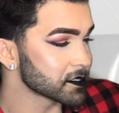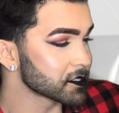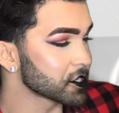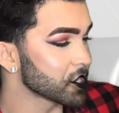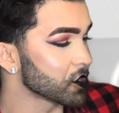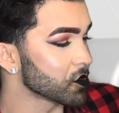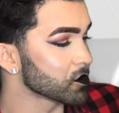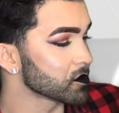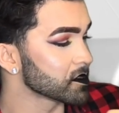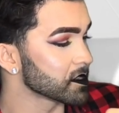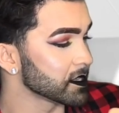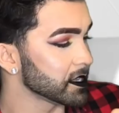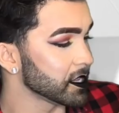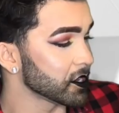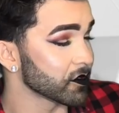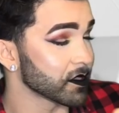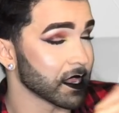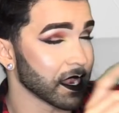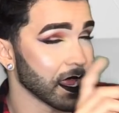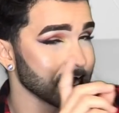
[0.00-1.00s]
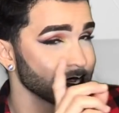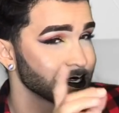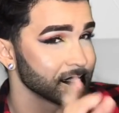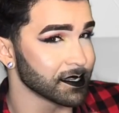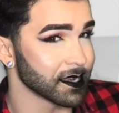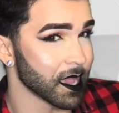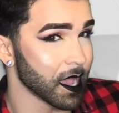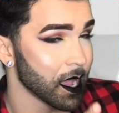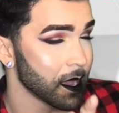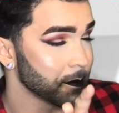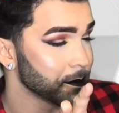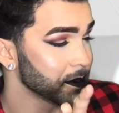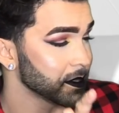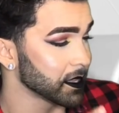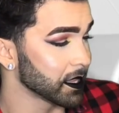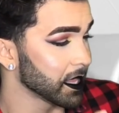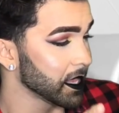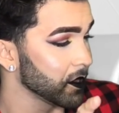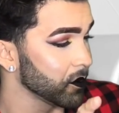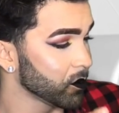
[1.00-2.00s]
tones in here that I did not
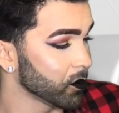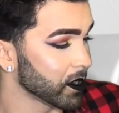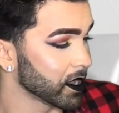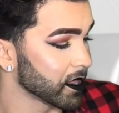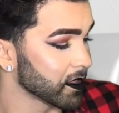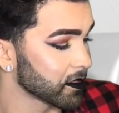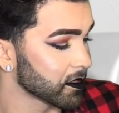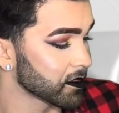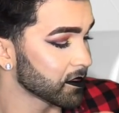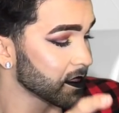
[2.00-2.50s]
play with,